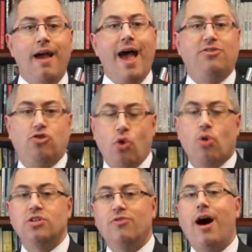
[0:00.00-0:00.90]
as
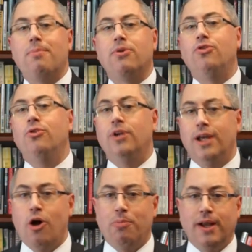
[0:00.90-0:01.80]
doors of
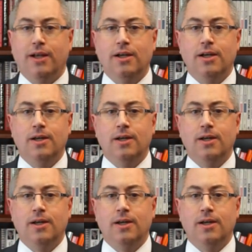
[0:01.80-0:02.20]
opportunity open.